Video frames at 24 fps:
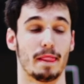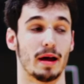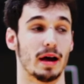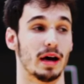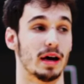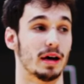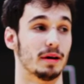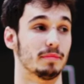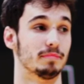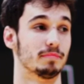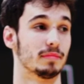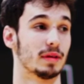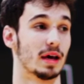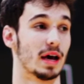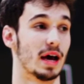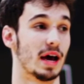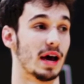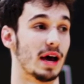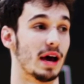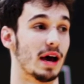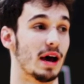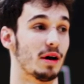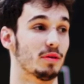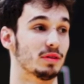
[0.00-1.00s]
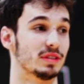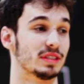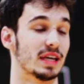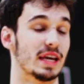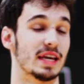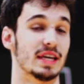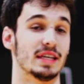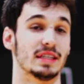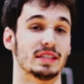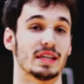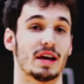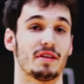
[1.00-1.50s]
I would
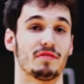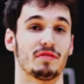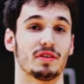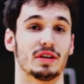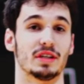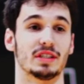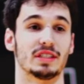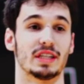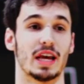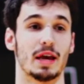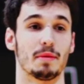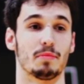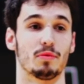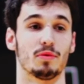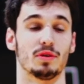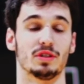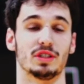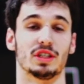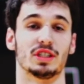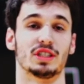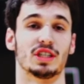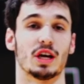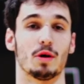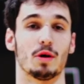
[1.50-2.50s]
say he's definitely a staple and